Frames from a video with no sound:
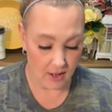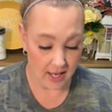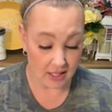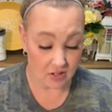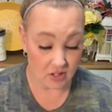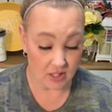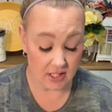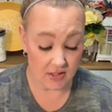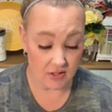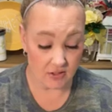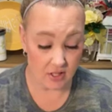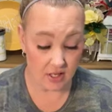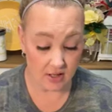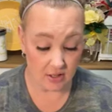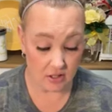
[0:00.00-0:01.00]
actually
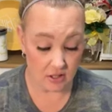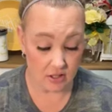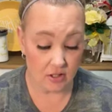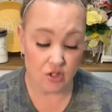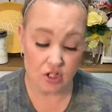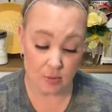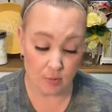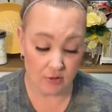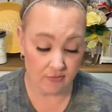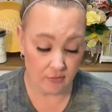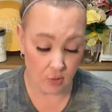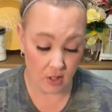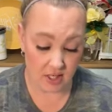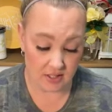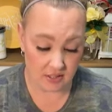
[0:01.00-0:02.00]
there's another Shimmer
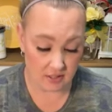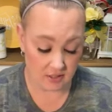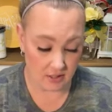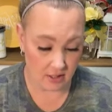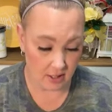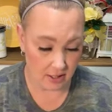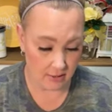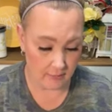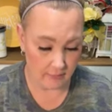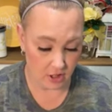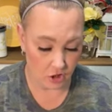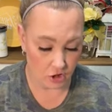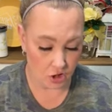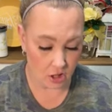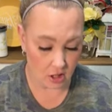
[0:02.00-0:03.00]
Forest
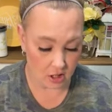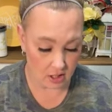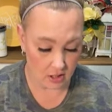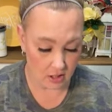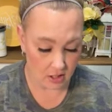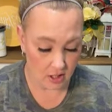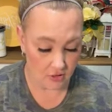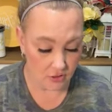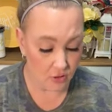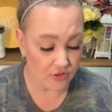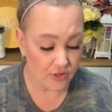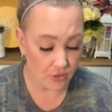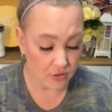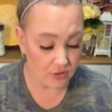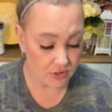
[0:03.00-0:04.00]
chalk.
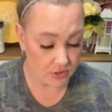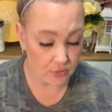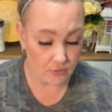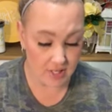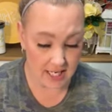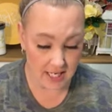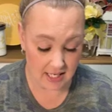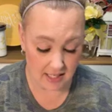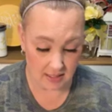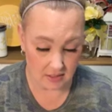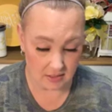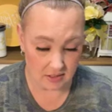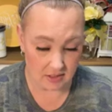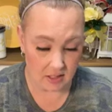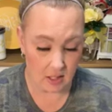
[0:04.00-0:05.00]
So there's 3
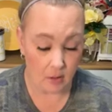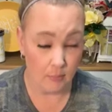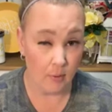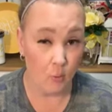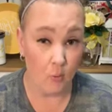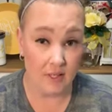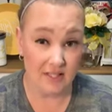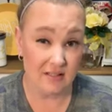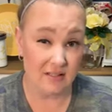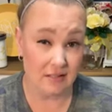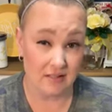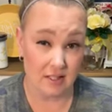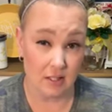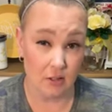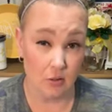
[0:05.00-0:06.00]
inks, but 1
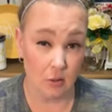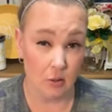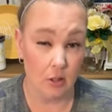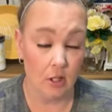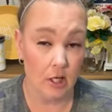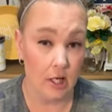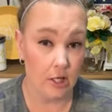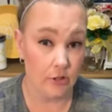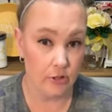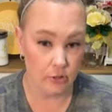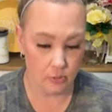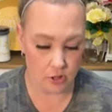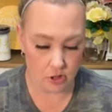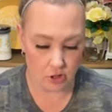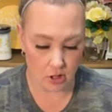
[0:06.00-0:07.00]
is a single and
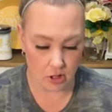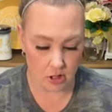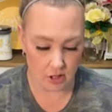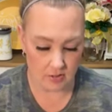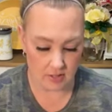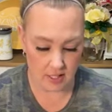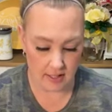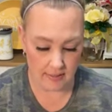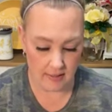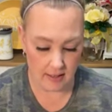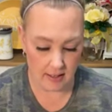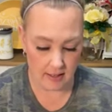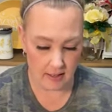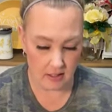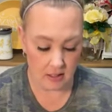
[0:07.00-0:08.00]
2 are jars. And
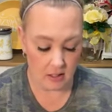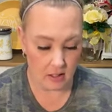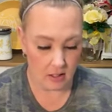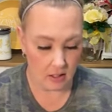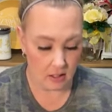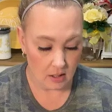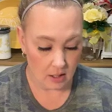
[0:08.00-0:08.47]
then